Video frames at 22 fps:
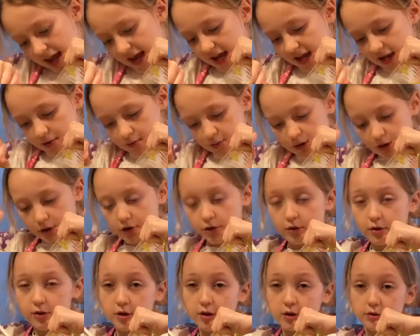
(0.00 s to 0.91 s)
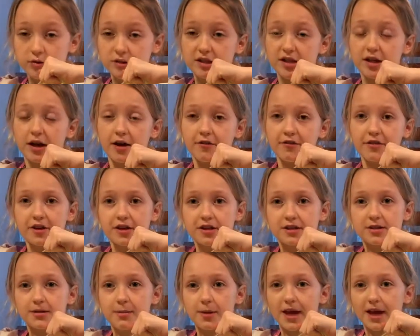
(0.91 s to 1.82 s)
And when you use the
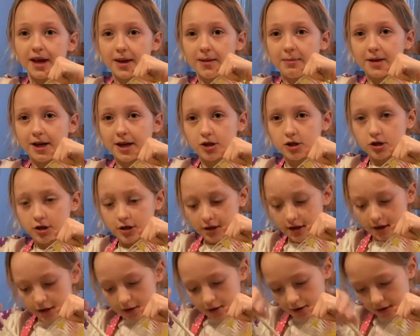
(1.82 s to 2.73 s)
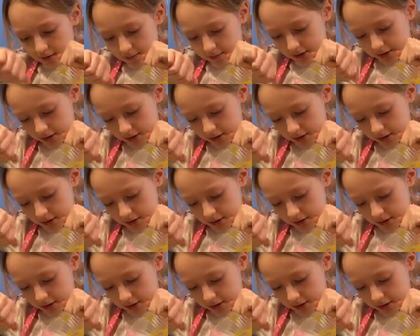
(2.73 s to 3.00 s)
oven to bake it, make sure that you have